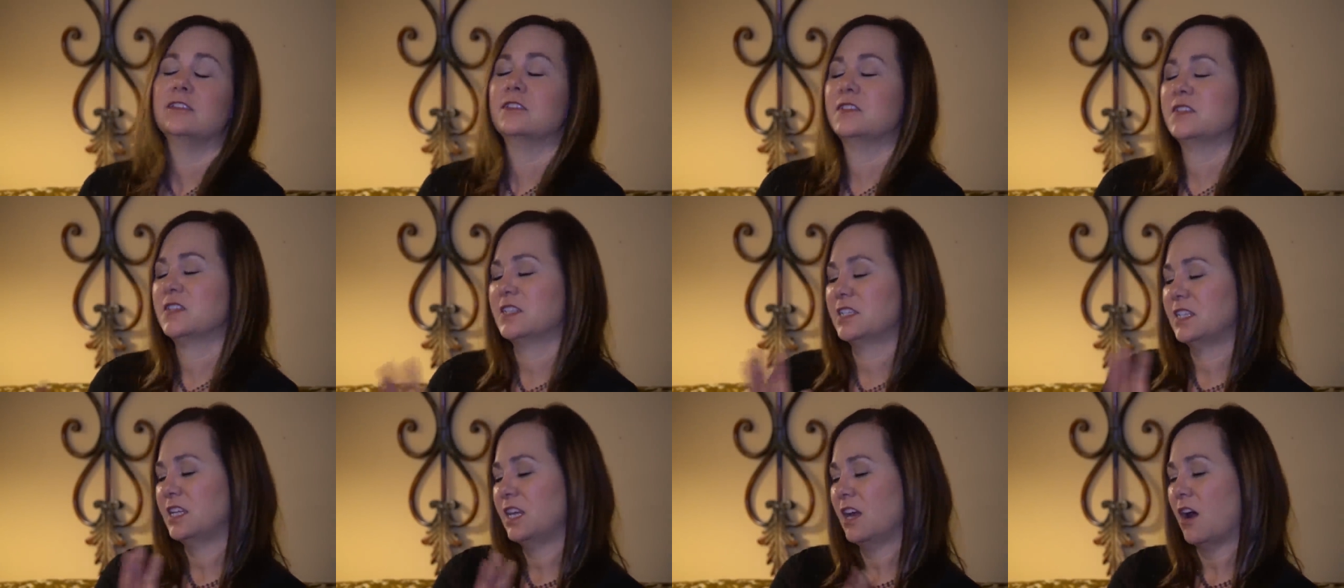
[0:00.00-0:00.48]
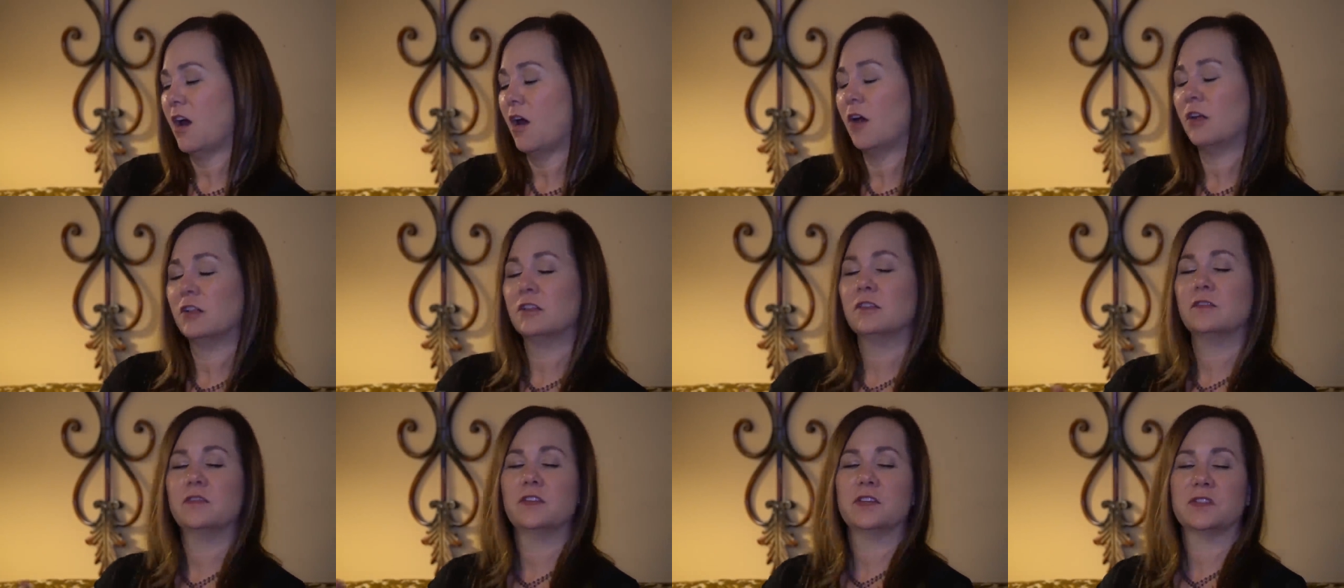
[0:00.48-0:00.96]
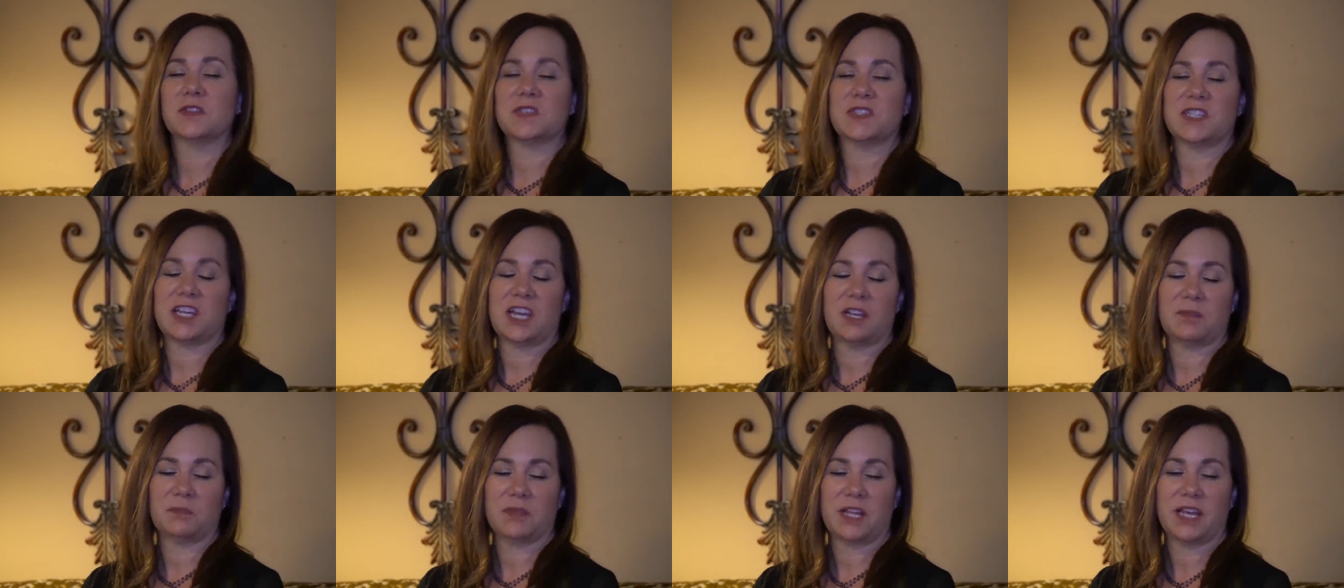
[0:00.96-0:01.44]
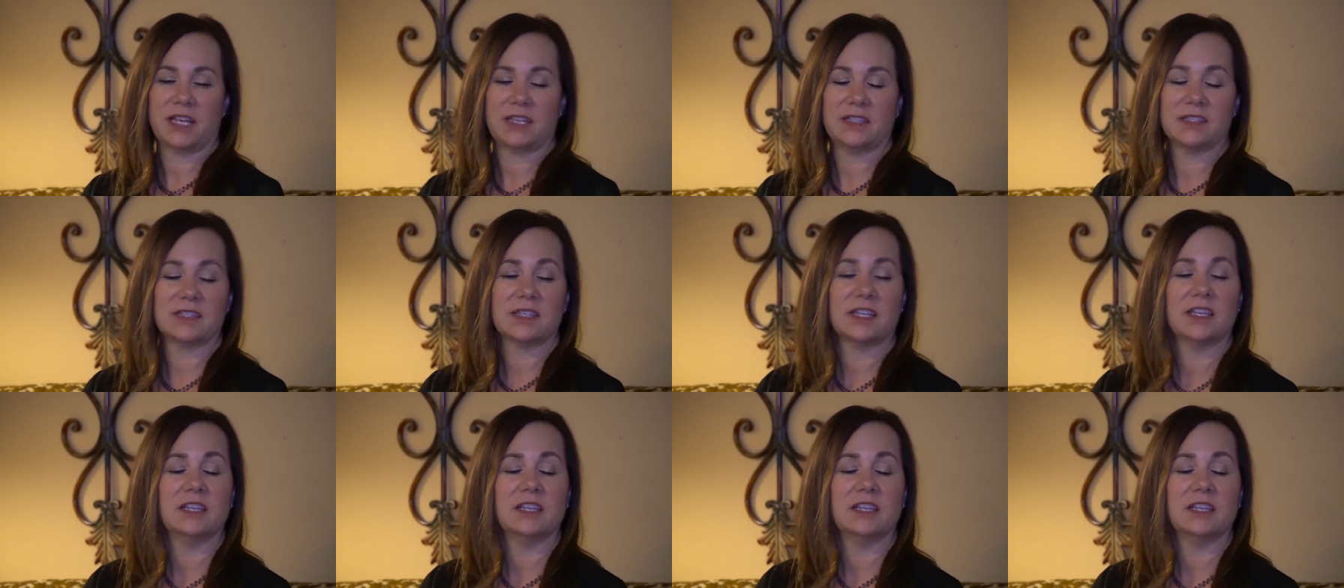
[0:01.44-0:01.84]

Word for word: to see all of those timelines